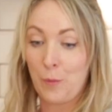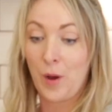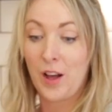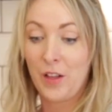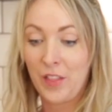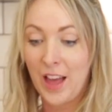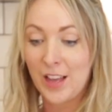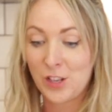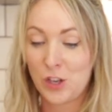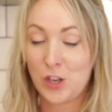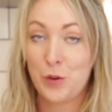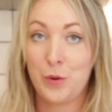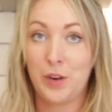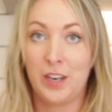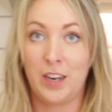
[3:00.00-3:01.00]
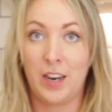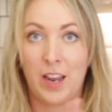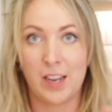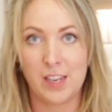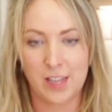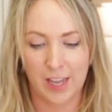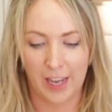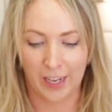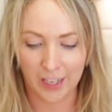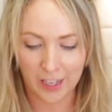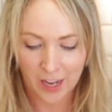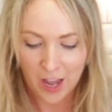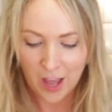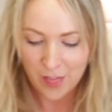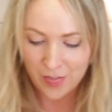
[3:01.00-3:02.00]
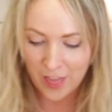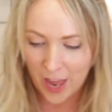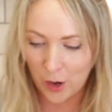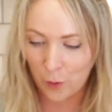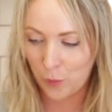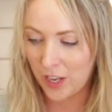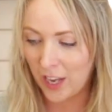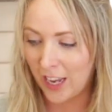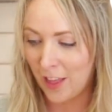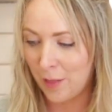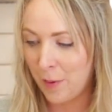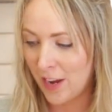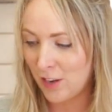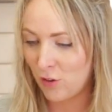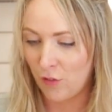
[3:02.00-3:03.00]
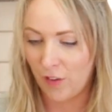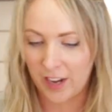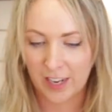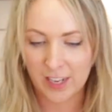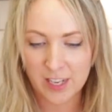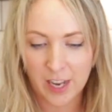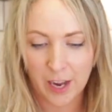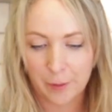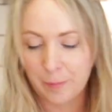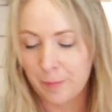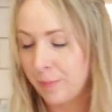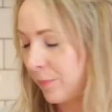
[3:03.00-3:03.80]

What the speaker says: while that's doing its thing, then we can get the pastry ready. So